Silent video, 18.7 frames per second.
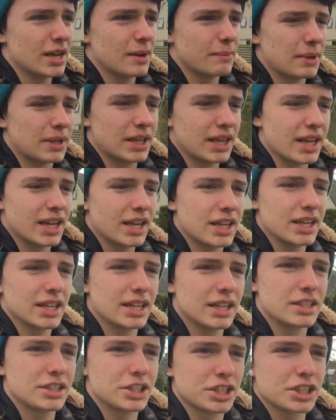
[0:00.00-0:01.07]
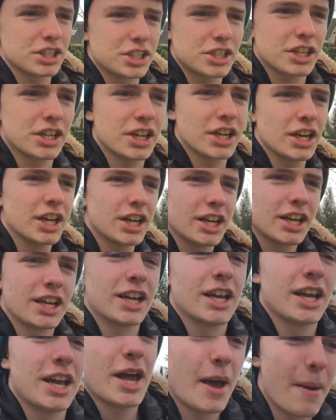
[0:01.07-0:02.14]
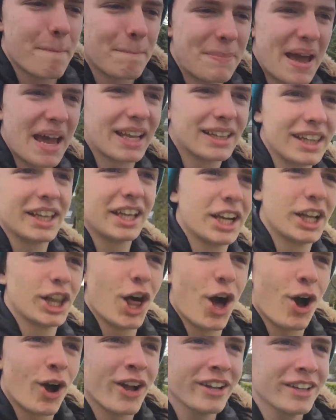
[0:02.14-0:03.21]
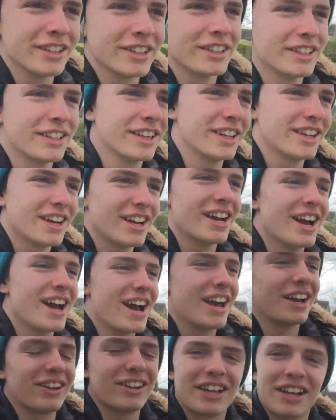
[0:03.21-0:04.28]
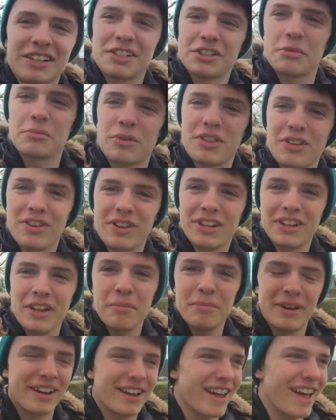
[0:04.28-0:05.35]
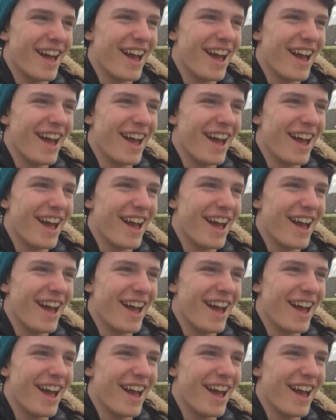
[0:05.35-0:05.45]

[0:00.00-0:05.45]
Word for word: But yeah, just pedaling along. And I'll catch up with you in a little bit.